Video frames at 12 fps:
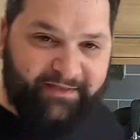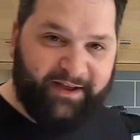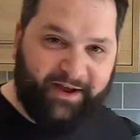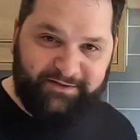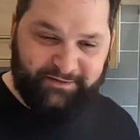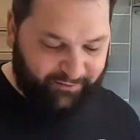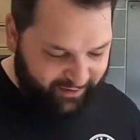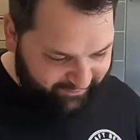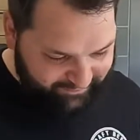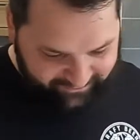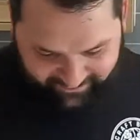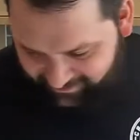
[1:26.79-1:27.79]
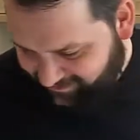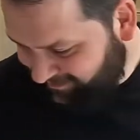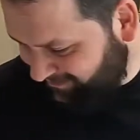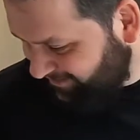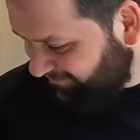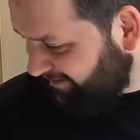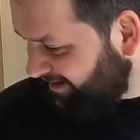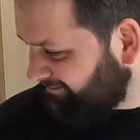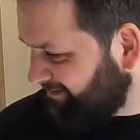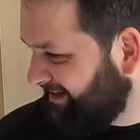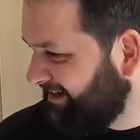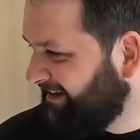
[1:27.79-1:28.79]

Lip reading: goes the wife. You right?